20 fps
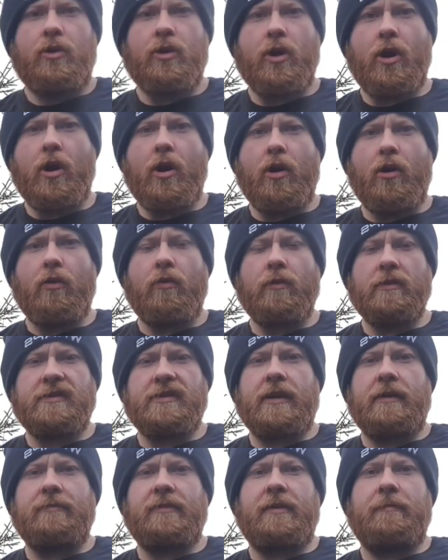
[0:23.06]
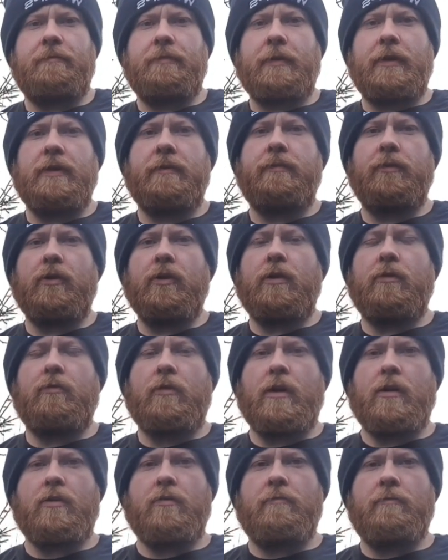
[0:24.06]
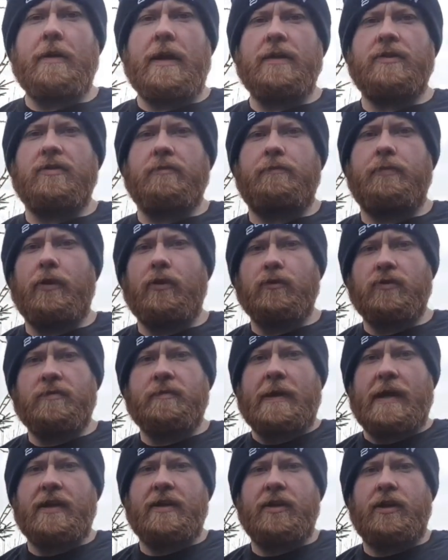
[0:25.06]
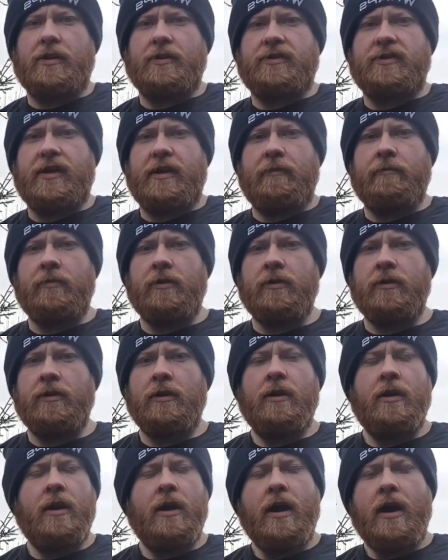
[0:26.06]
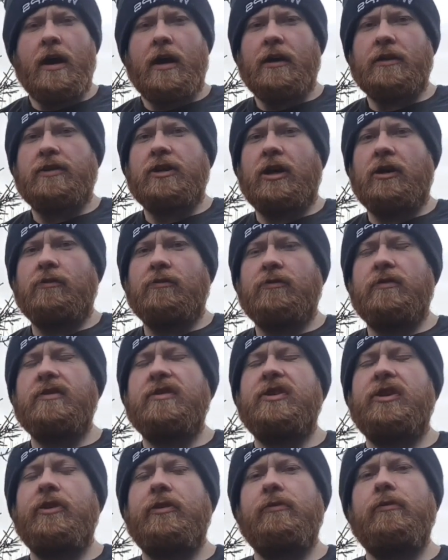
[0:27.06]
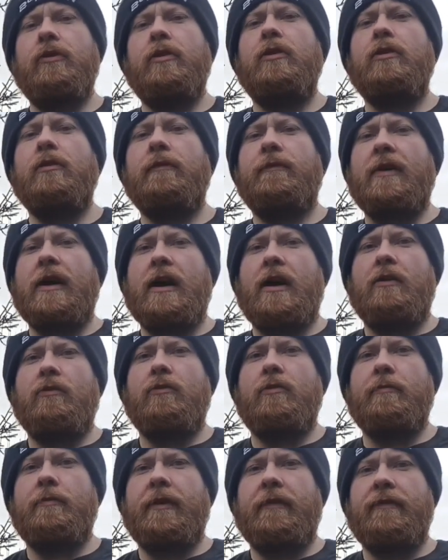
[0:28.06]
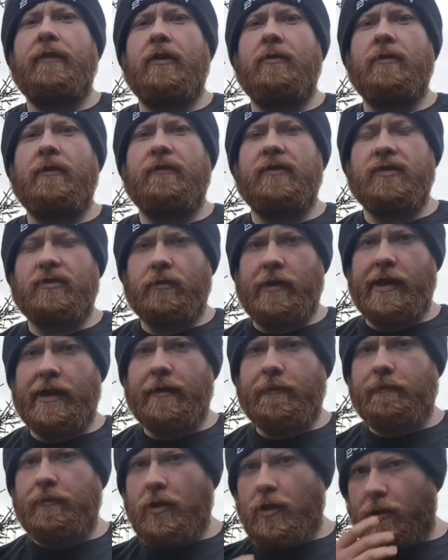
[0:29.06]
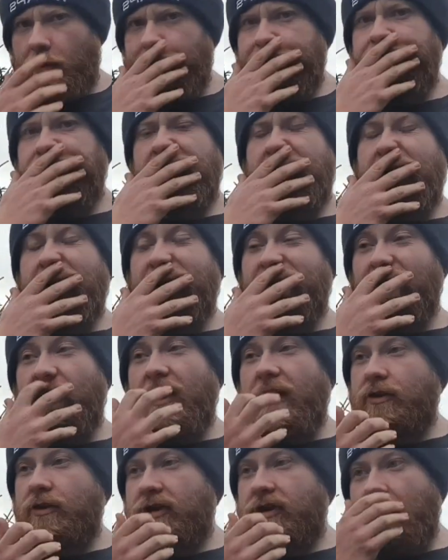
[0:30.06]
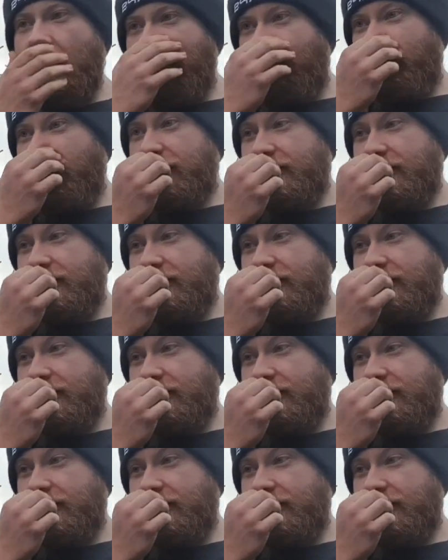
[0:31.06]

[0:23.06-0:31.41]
Yo, what's happening, people, and welcome back to Bulk's Backyard Gym. I told you all that I wouldn't be filming this week, but I thought I'd share